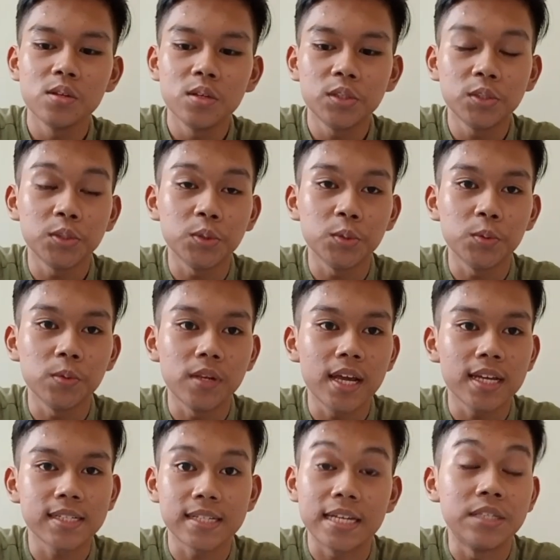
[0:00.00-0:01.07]
So
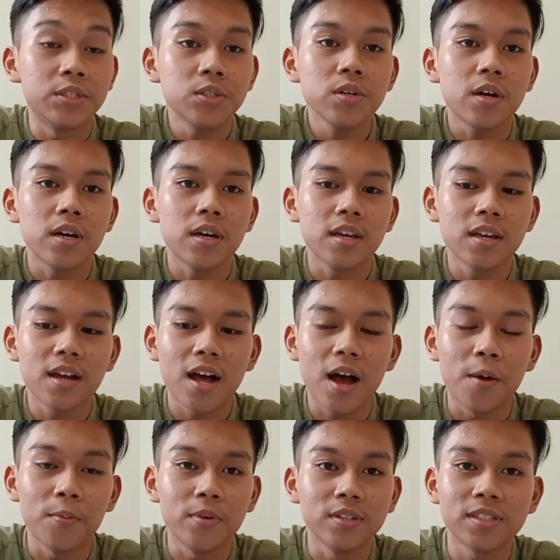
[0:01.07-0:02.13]
let's enjoy
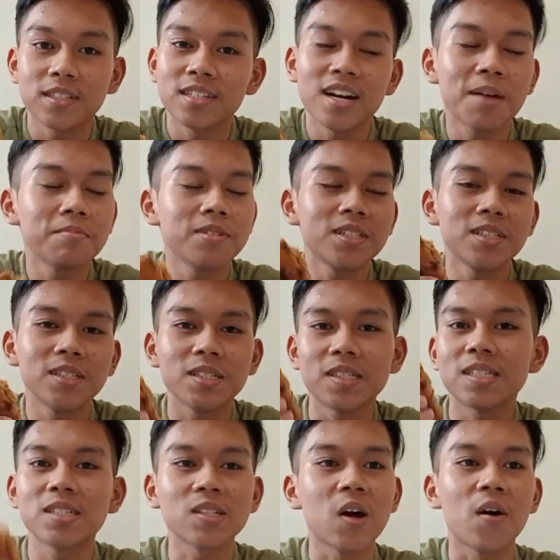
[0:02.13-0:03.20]
our
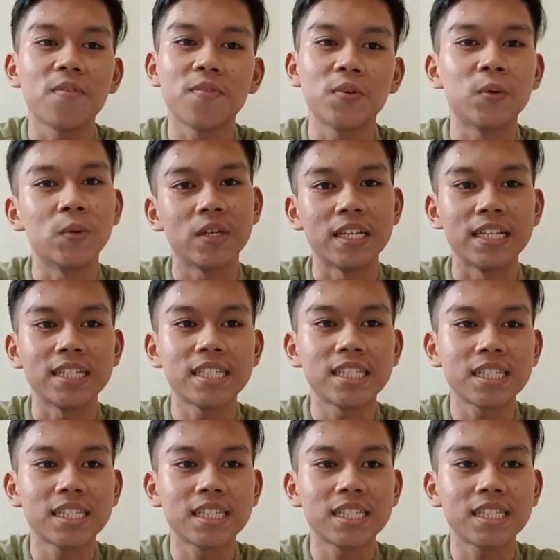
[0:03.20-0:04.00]
scrumptious soft cookie.